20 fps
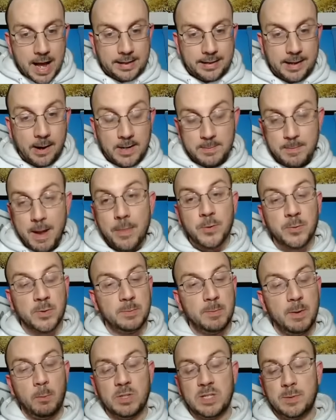Garrison Mathews
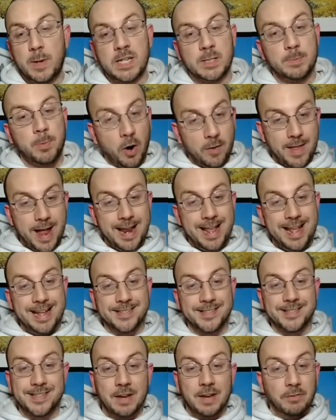was the biggest part of that. He
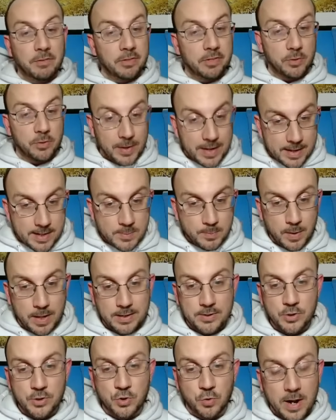hit 7 threes,
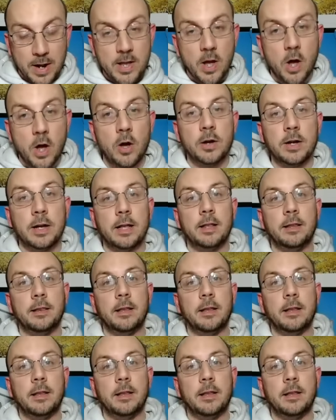but Trae Young,